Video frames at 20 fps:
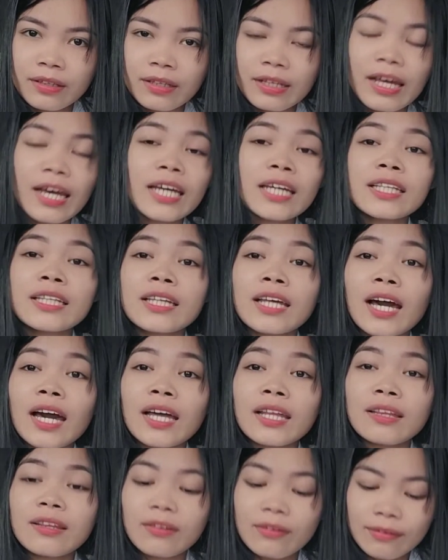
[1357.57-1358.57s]
like
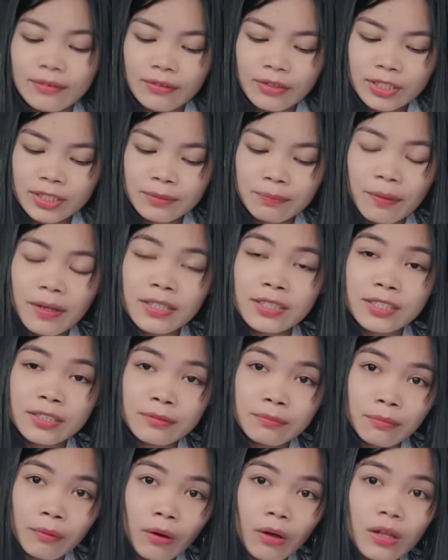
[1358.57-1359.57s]
that
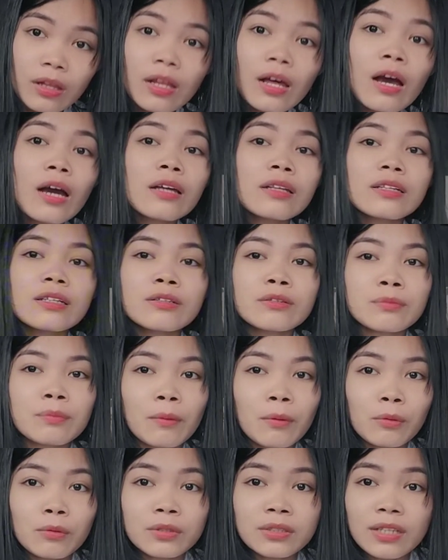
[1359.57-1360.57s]
responsible
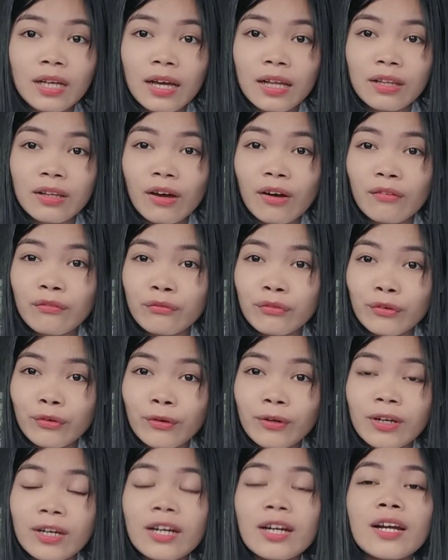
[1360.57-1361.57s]
disposal of
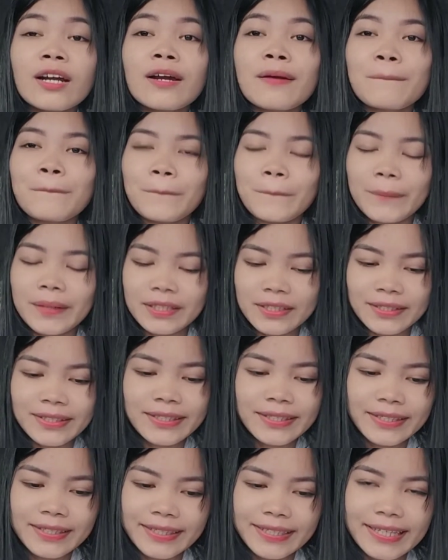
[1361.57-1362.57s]
your
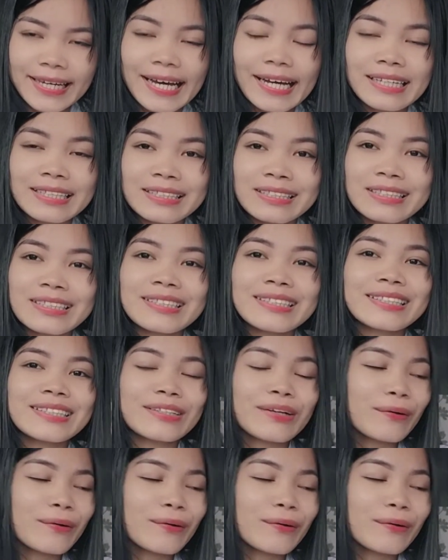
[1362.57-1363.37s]
materials.